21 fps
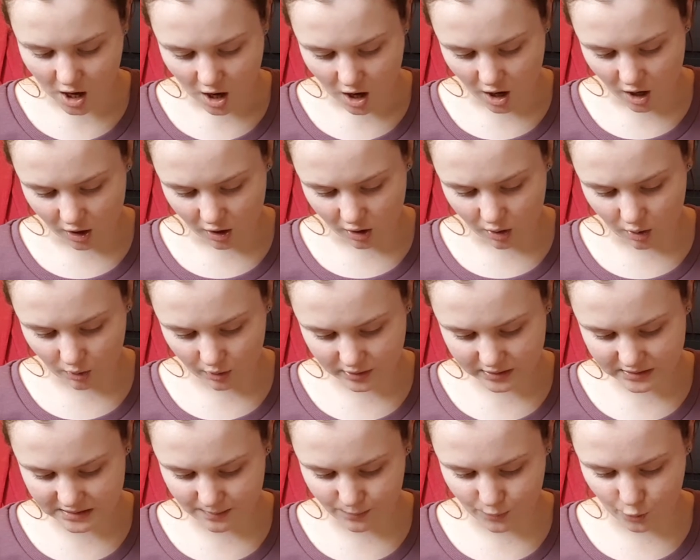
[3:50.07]
A lock
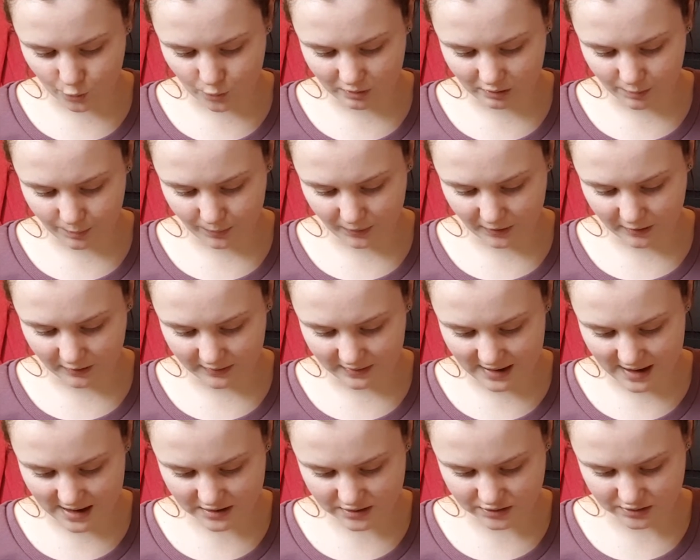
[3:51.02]
symbol will appear
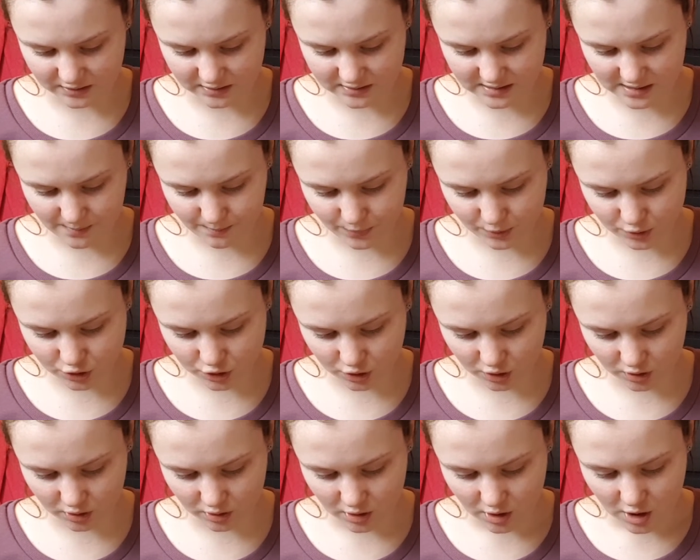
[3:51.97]
next to the
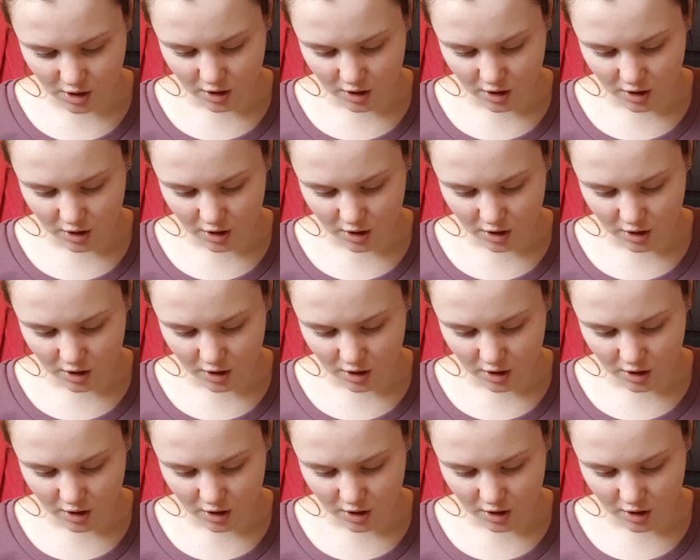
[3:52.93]
temperature.